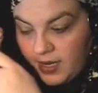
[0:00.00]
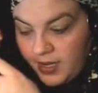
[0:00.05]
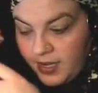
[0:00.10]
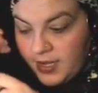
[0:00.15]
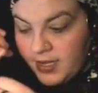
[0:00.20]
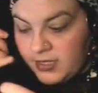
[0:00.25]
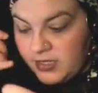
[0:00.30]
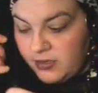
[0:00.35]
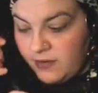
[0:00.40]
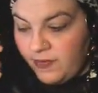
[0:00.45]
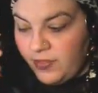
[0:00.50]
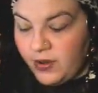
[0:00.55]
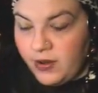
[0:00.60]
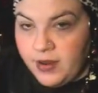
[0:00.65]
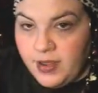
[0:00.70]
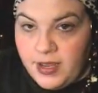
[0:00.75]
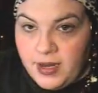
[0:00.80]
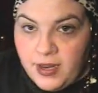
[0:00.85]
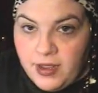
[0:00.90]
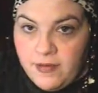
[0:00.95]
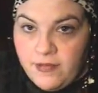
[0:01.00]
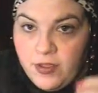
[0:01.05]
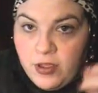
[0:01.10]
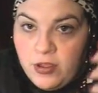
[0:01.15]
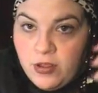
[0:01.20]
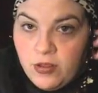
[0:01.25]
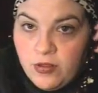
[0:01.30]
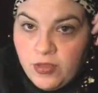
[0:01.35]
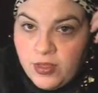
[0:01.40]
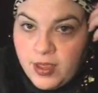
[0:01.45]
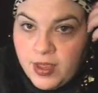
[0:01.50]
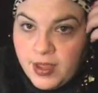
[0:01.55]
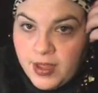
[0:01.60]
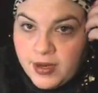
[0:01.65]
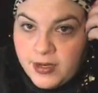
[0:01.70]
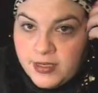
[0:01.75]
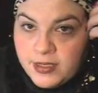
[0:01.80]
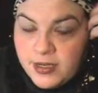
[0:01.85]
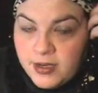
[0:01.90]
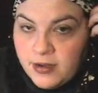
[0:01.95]
Yeah, so if there are any of you
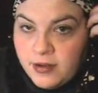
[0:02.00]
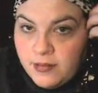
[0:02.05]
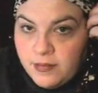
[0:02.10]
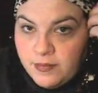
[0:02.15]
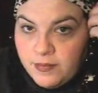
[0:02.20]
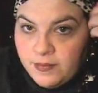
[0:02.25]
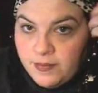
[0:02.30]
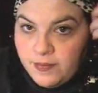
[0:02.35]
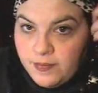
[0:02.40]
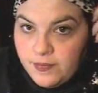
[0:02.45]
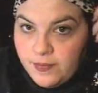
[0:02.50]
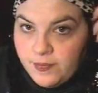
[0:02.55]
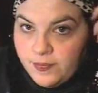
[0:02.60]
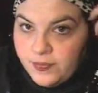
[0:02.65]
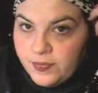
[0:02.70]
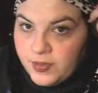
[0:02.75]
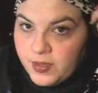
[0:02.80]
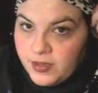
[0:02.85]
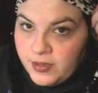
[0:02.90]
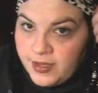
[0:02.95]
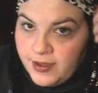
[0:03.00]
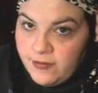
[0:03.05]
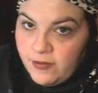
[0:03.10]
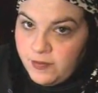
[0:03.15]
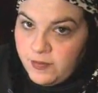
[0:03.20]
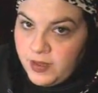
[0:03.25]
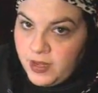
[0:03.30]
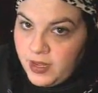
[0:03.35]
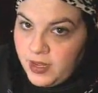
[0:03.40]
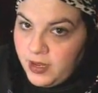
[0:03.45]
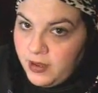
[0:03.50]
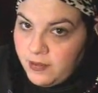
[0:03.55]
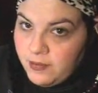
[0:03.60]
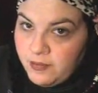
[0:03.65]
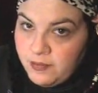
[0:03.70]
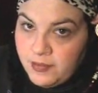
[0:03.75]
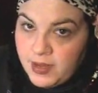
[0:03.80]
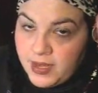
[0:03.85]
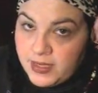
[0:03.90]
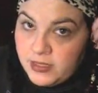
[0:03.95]
that left me
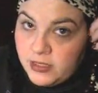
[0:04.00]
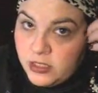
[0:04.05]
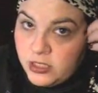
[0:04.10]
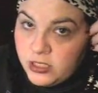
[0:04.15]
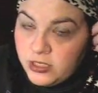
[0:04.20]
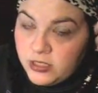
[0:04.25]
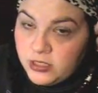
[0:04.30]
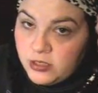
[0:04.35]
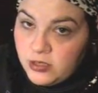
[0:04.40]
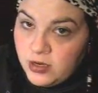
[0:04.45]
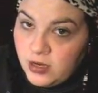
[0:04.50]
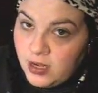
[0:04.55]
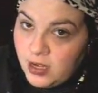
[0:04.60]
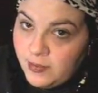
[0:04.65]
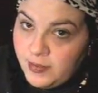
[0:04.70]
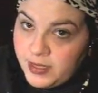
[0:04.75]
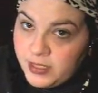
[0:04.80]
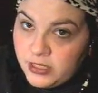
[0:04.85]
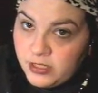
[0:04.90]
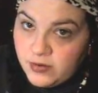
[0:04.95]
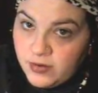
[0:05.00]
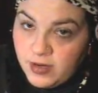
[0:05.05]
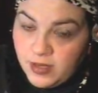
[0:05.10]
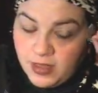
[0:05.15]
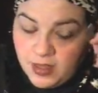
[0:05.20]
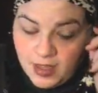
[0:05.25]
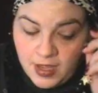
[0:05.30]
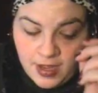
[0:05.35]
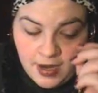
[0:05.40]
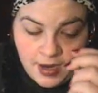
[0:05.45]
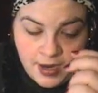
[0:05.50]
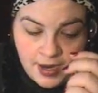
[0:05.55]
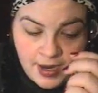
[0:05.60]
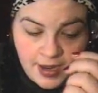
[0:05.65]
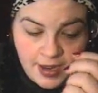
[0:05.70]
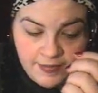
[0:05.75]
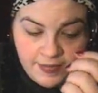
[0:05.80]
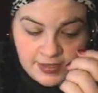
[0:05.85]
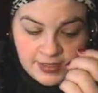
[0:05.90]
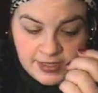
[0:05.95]
messages or comments or anything and
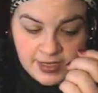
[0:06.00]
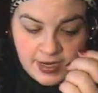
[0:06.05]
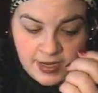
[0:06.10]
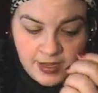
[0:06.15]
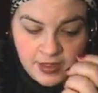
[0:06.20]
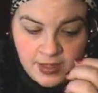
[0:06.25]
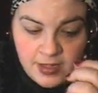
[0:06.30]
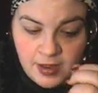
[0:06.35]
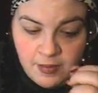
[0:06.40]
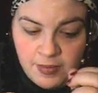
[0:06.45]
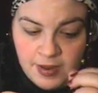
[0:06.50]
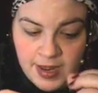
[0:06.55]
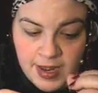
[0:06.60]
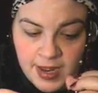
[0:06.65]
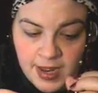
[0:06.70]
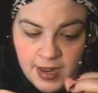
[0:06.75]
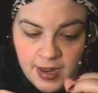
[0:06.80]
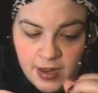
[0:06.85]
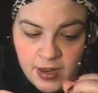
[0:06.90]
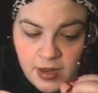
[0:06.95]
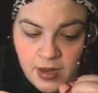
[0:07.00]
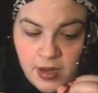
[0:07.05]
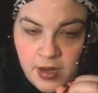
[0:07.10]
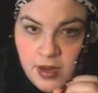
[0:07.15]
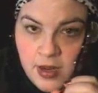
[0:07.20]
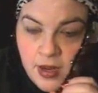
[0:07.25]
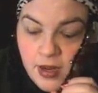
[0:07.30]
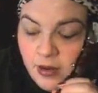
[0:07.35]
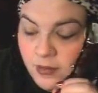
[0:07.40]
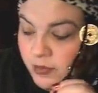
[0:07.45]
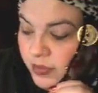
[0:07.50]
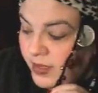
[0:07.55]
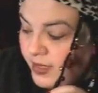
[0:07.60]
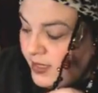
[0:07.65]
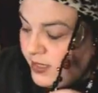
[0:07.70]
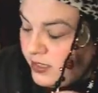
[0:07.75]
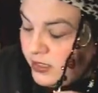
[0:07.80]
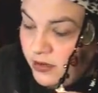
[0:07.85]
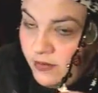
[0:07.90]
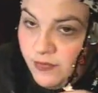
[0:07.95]
I haven't said anything back,
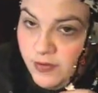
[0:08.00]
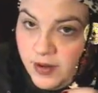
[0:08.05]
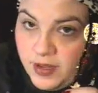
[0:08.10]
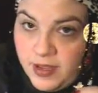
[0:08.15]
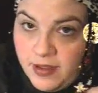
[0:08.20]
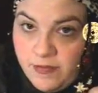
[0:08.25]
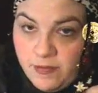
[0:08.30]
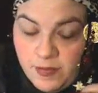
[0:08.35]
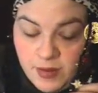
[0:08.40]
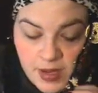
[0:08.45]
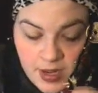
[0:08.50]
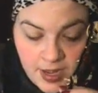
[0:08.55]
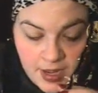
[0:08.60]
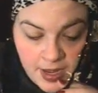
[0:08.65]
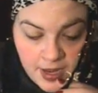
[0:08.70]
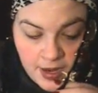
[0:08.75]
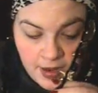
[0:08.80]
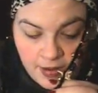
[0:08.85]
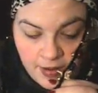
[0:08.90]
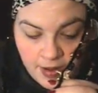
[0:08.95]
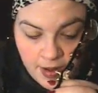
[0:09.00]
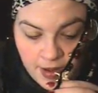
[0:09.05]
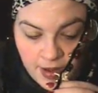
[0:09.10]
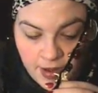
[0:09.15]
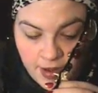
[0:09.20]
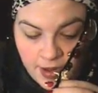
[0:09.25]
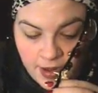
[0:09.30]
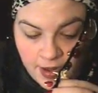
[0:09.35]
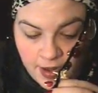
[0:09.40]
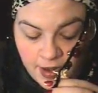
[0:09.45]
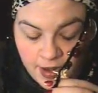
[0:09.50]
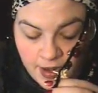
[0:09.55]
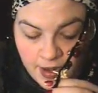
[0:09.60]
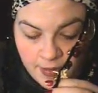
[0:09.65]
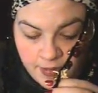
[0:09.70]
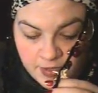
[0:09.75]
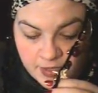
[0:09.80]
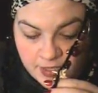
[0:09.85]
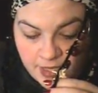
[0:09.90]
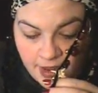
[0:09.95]
please do forgive me.
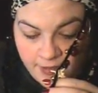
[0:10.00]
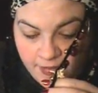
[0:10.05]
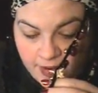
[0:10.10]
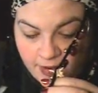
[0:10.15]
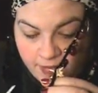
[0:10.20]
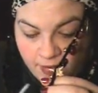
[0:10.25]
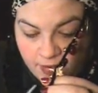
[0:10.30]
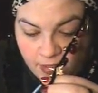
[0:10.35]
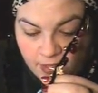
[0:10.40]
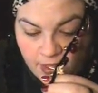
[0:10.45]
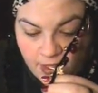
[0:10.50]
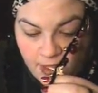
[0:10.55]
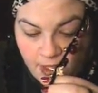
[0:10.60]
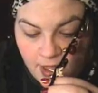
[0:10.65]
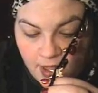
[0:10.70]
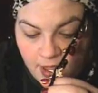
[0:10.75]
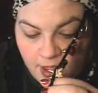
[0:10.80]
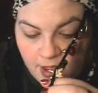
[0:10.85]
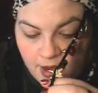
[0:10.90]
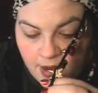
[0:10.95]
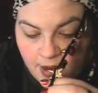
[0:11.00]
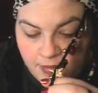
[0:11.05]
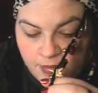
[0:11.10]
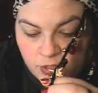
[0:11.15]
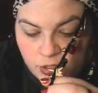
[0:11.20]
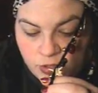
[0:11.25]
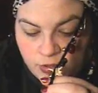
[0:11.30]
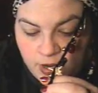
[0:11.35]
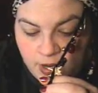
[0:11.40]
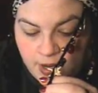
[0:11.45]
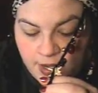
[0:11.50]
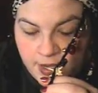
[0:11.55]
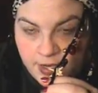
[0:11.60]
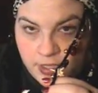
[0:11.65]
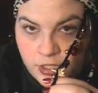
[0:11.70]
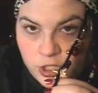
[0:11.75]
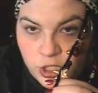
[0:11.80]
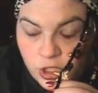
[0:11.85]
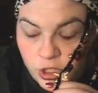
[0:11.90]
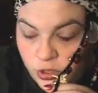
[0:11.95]
I'm saving everything and I'm
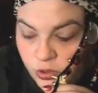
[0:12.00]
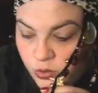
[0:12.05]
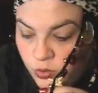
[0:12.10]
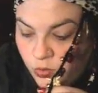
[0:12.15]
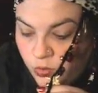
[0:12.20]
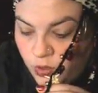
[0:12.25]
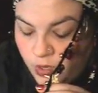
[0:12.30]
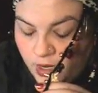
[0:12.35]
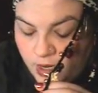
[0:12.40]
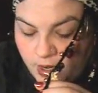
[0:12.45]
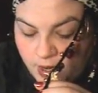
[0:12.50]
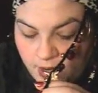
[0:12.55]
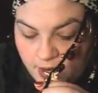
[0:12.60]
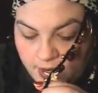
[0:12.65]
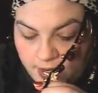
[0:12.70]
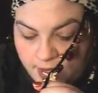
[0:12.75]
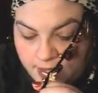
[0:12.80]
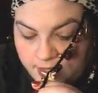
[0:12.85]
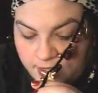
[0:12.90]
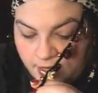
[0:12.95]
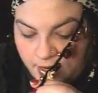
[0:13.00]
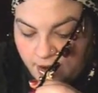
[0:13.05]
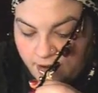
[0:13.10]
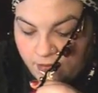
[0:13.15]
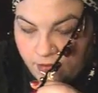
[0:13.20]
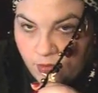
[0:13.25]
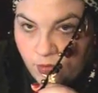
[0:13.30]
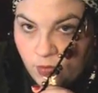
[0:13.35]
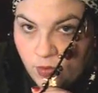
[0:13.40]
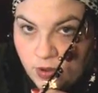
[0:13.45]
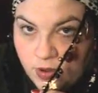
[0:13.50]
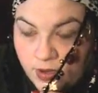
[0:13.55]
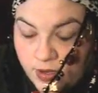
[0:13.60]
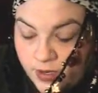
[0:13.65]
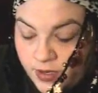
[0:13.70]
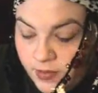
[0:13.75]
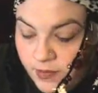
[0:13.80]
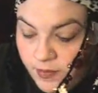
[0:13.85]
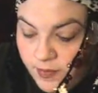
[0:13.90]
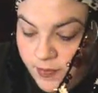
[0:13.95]
trying to get to
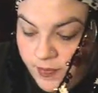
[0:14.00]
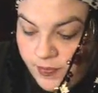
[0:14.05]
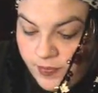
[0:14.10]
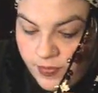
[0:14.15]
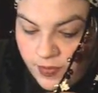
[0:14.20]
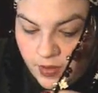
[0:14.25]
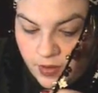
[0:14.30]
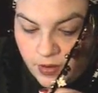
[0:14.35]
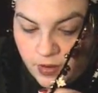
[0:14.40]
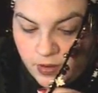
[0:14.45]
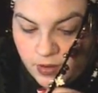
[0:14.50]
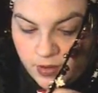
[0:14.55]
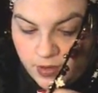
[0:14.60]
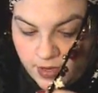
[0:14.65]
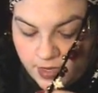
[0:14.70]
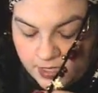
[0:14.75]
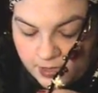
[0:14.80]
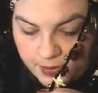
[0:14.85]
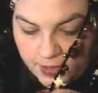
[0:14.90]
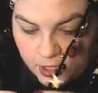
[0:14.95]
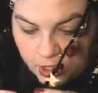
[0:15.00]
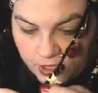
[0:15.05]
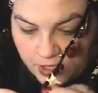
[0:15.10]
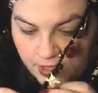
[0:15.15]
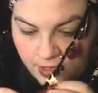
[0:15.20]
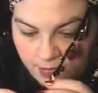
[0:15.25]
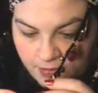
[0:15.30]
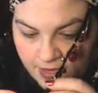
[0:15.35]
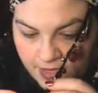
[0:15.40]
everyone, especially the